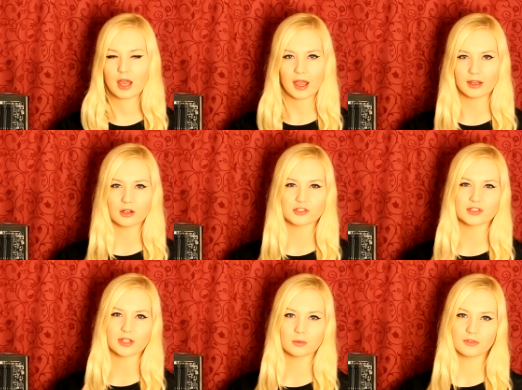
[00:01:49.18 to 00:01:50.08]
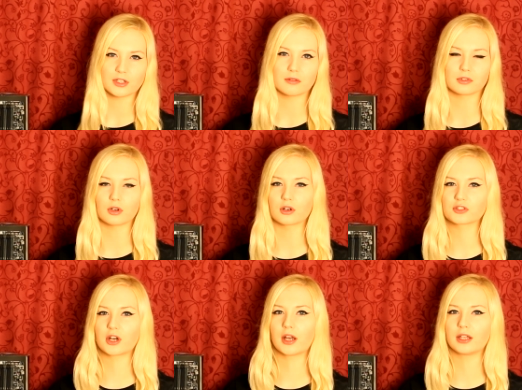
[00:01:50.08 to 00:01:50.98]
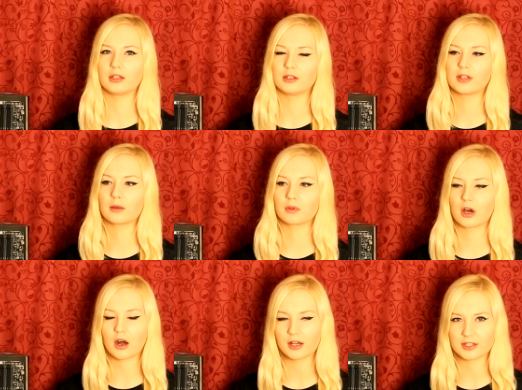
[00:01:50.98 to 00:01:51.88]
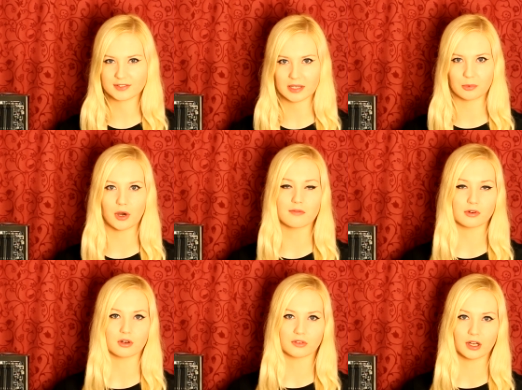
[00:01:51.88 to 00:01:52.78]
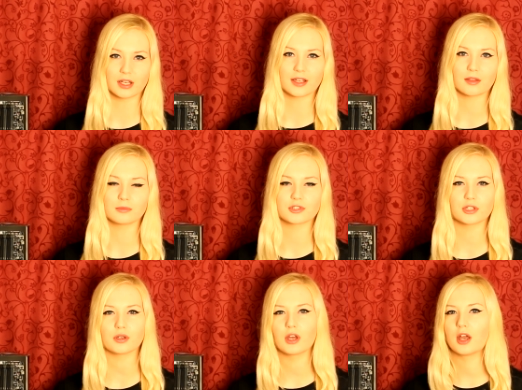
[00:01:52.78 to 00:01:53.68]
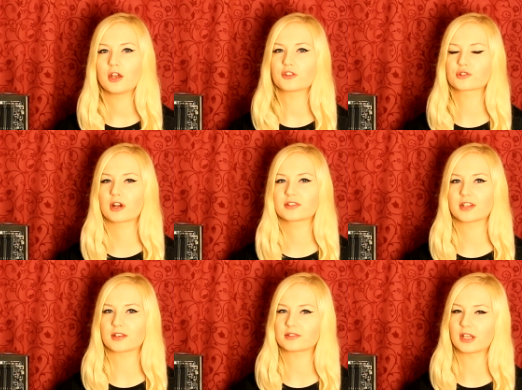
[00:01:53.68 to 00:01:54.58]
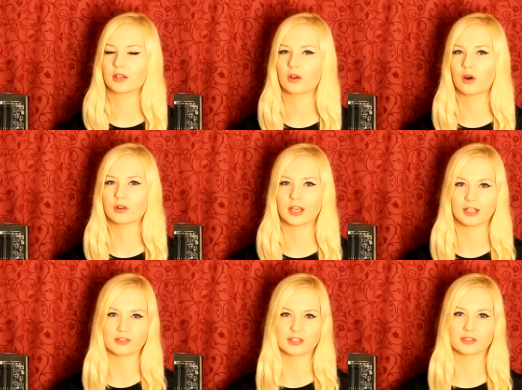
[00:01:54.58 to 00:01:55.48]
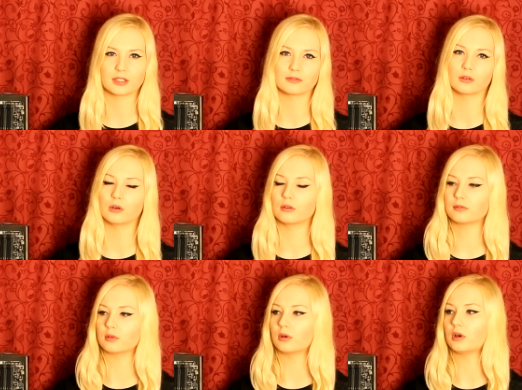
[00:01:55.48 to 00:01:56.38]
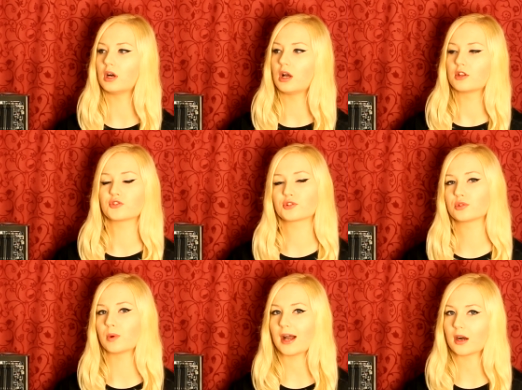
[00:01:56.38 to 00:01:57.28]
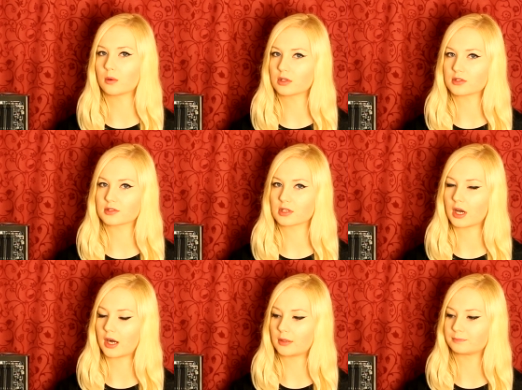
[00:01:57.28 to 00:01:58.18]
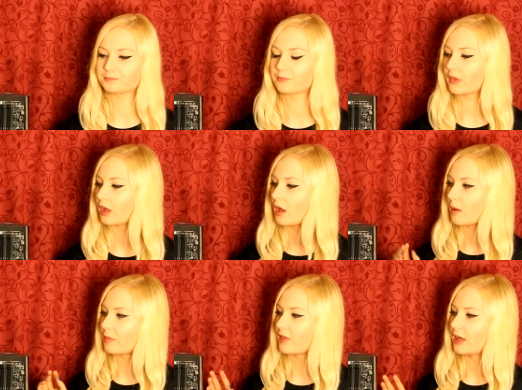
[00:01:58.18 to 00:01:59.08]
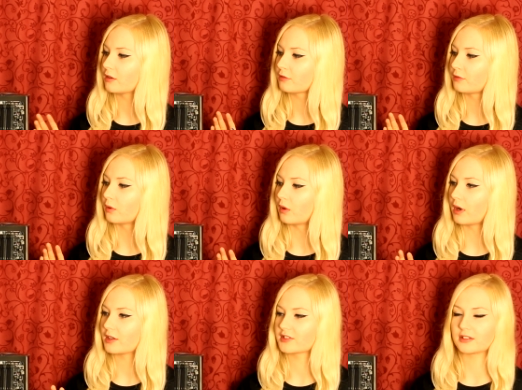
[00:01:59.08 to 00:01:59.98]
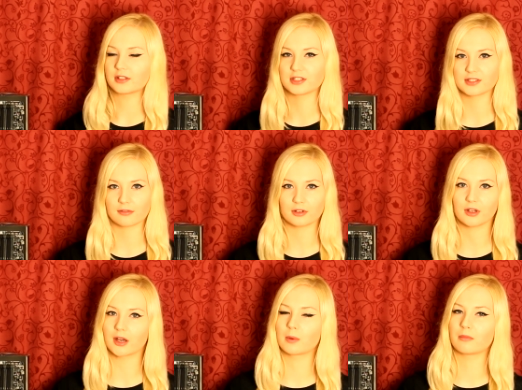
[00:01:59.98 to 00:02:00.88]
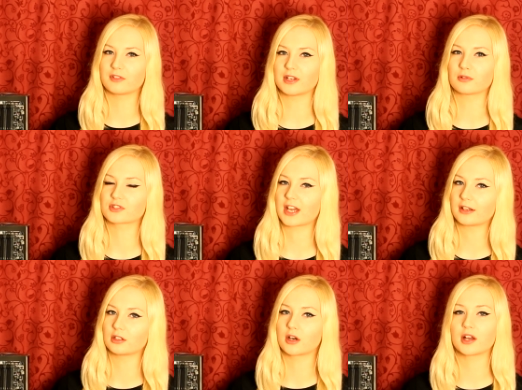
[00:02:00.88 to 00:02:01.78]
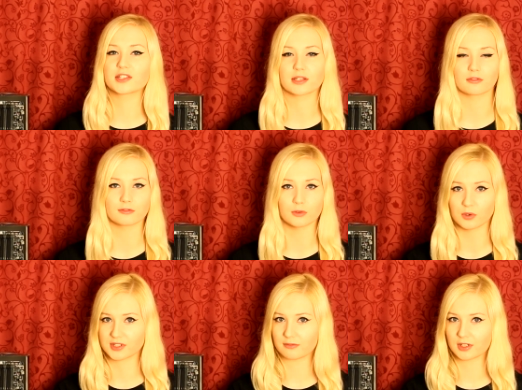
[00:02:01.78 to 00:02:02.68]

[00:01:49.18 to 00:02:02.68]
And I should say that with the overclocks, I they were the highest stable overclock that I could get them to, stress testing on A D A sixty-four for two hours. Um, But then for Z ninety-seven, I went with a Devil's Canyon i seven forty-seven